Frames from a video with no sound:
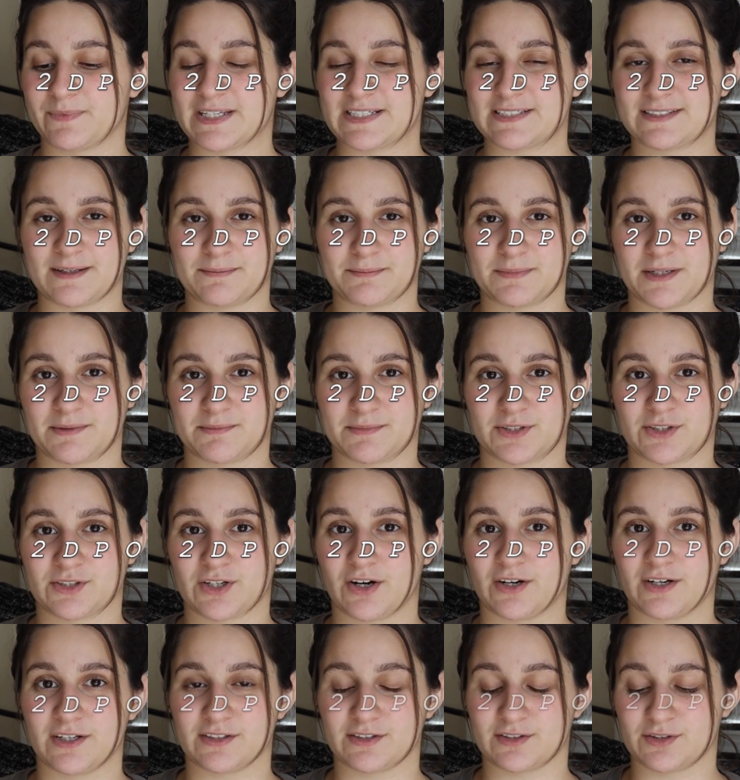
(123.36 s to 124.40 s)
symptoms
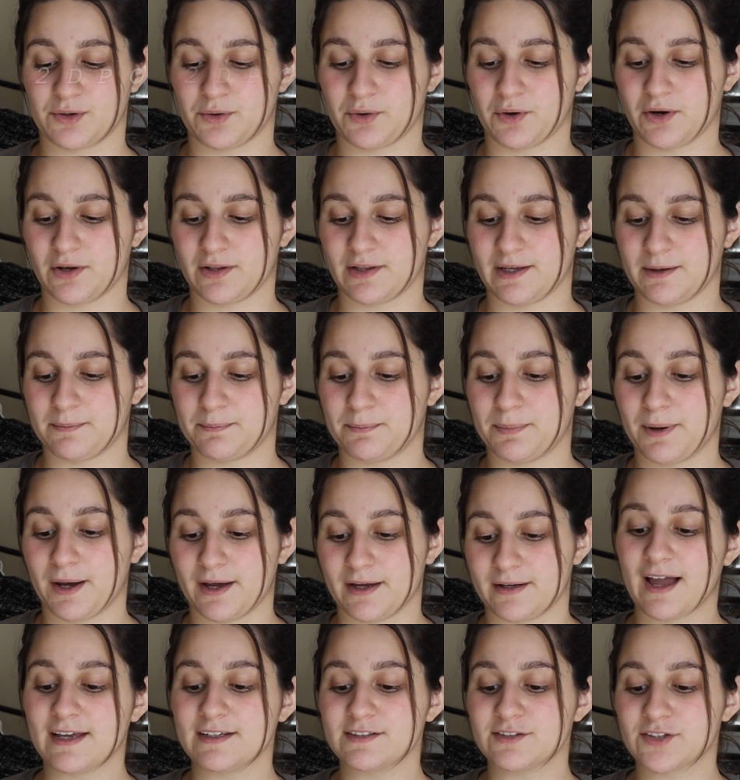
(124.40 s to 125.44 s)
starting so early,
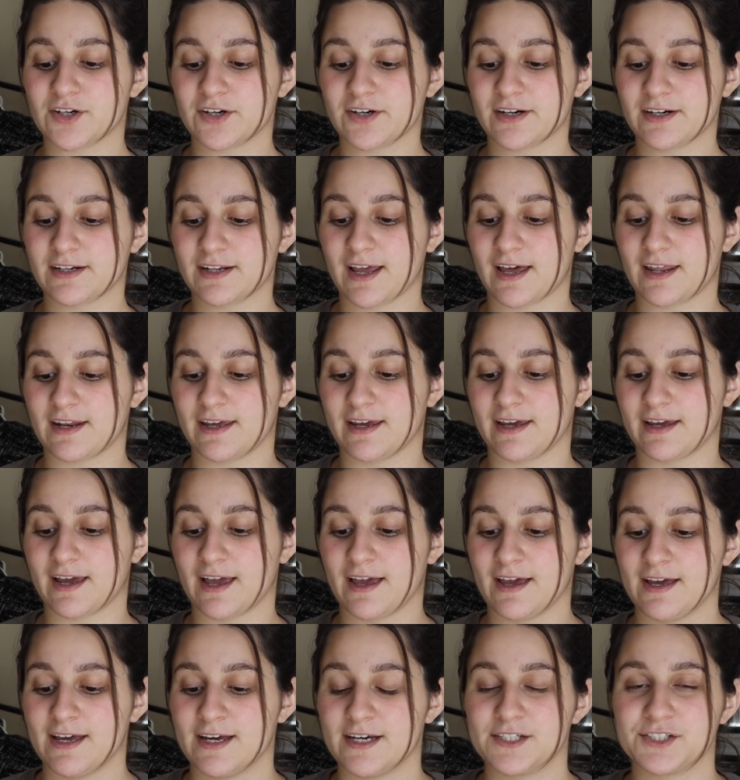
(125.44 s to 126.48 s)
but I started getting
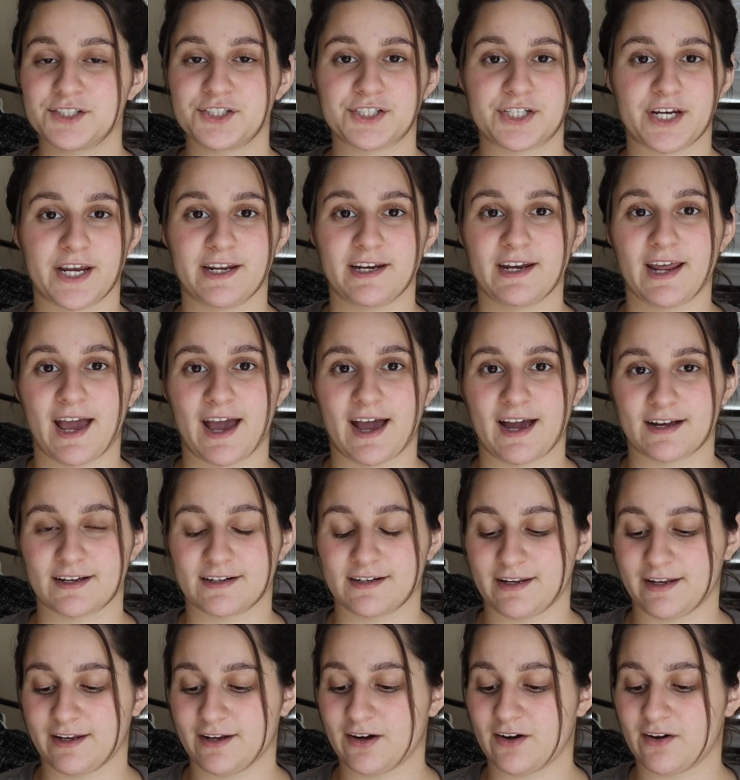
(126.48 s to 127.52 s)
chin
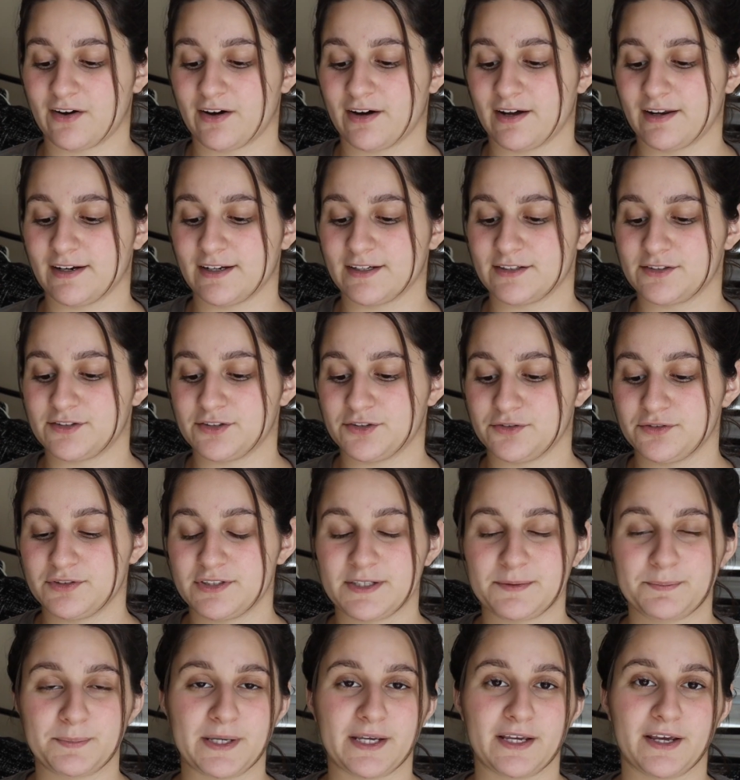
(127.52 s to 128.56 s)
acne on 2
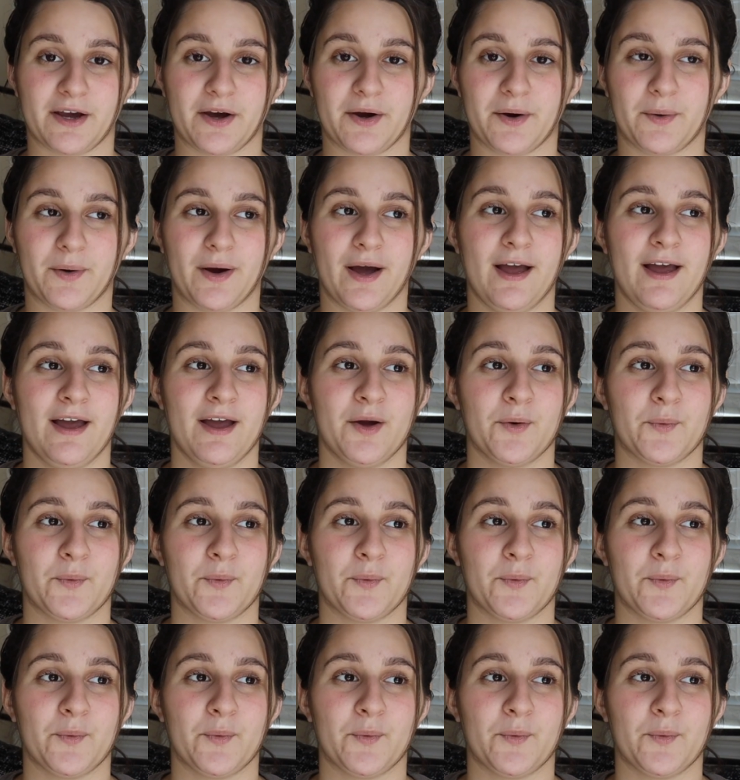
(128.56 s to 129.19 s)
DPO,